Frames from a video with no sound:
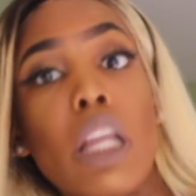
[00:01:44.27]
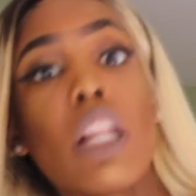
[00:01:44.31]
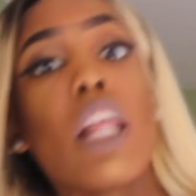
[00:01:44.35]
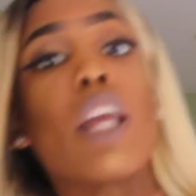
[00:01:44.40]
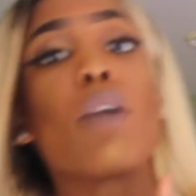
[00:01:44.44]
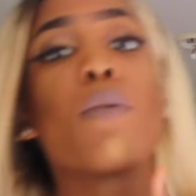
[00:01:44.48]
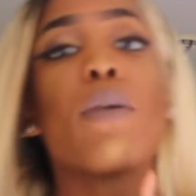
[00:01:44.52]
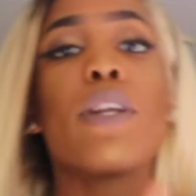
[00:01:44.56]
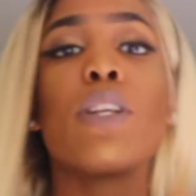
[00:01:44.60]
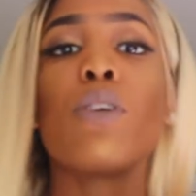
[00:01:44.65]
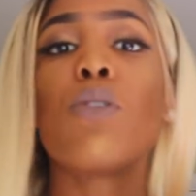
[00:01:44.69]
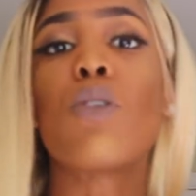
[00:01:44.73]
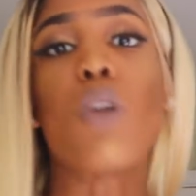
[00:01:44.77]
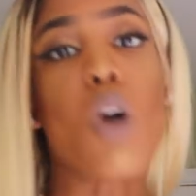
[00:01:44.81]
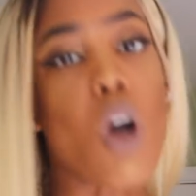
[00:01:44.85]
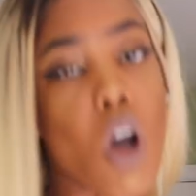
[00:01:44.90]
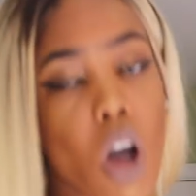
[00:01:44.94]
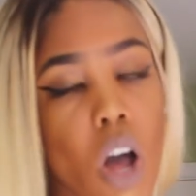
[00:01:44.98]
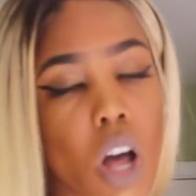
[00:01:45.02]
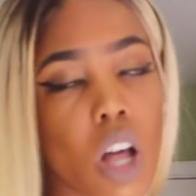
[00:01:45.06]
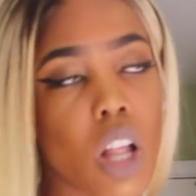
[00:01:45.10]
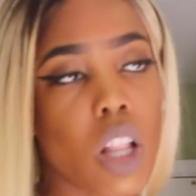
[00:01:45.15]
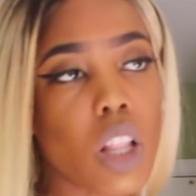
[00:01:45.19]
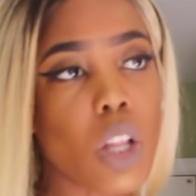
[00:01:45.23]
Like, we do it
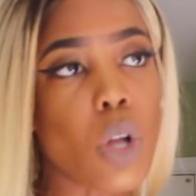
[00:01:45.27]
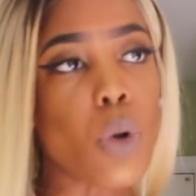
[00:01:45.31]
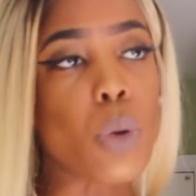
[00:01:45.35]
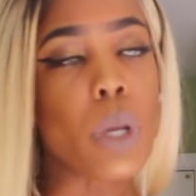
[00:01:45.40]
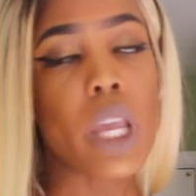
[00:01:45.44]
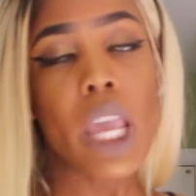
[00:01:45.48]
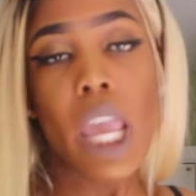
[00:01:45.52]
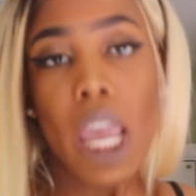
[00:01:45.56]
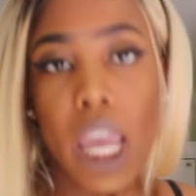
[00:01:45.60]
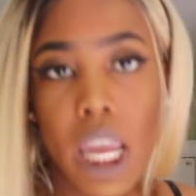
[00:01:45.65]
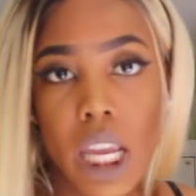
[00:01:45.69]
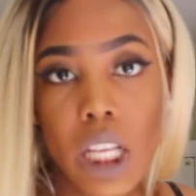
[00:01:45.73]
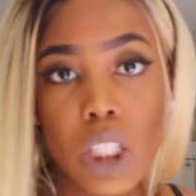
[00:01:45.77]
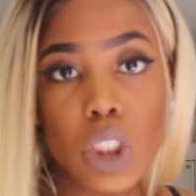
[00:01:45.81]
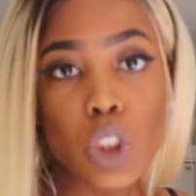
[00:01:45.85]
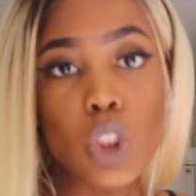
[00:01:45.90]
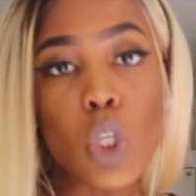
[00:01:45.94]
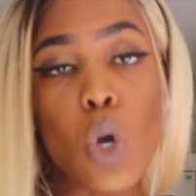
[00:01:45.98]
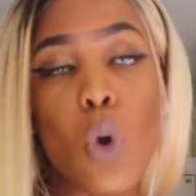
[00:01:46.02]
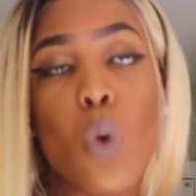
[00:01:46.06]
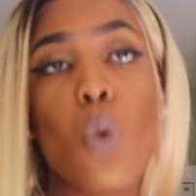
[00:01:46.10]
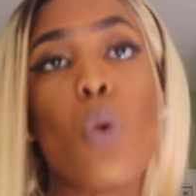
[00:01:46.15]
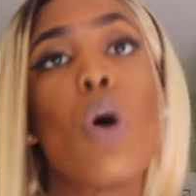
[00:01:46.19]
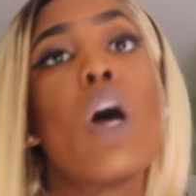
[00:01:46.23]
all, okay?
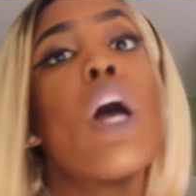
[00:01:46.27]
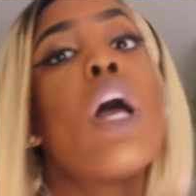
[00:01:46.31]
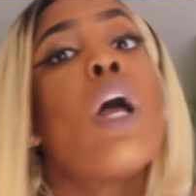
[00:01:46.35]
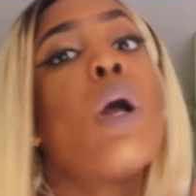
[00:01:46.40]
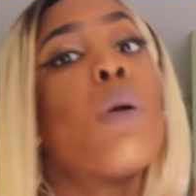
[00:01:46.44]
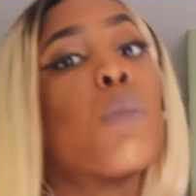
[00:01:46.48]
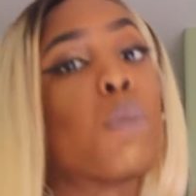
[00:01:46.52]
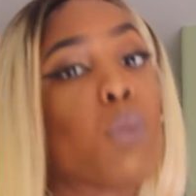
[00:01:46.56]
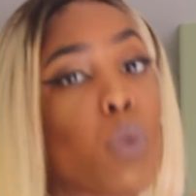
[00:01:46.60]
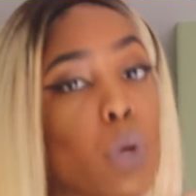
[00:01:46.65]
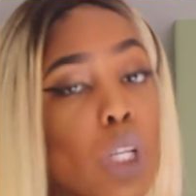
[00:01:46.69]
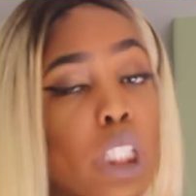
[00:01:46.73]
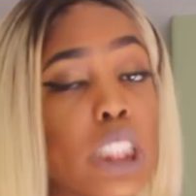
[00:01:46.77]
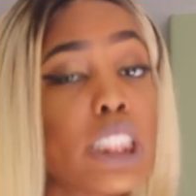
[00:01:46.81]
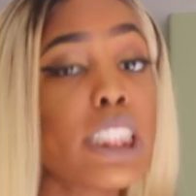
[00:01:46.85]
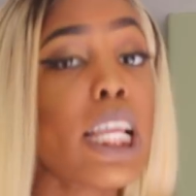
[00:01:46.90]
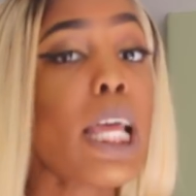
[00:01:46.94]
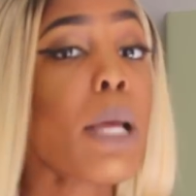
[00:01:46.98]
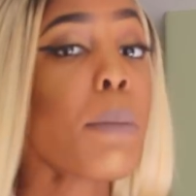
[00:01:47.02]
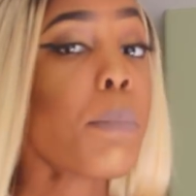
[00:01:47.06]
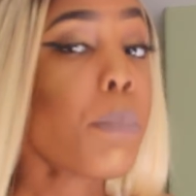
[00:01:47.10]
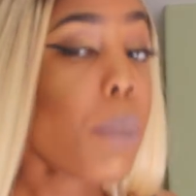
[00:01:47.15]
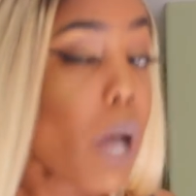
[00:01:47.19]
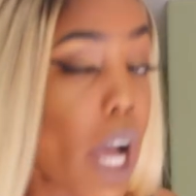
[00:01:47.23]
So press
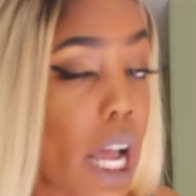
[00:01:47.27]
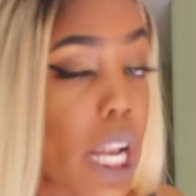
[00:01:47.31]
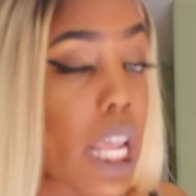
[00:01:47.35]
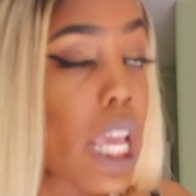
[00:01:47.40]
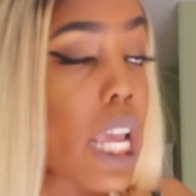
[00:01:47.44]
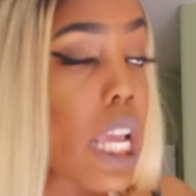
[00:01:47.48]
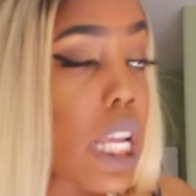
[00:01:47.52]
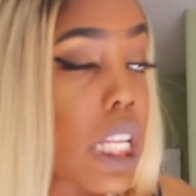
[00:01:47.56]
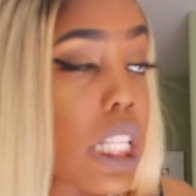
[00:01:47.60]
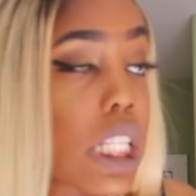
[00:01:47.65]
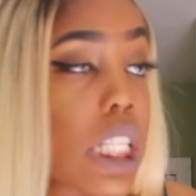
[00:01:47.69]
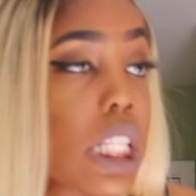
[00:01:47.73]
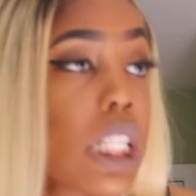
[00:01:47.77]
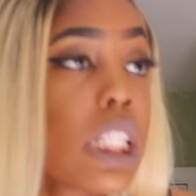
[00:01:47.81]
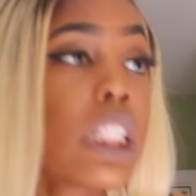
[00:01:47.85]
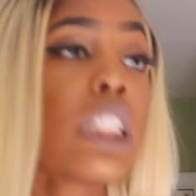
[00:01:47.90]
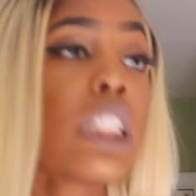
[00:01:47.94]
that button.